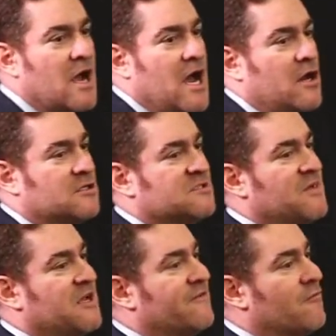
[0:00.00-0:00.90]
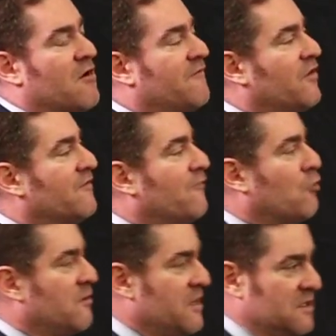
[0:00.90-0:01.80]
And I'll speak for roughly
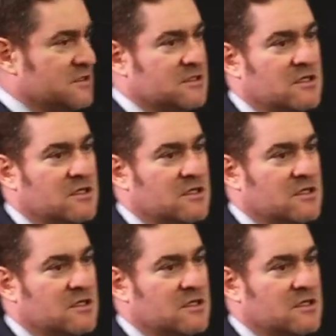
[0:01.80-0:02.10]
40 minutes.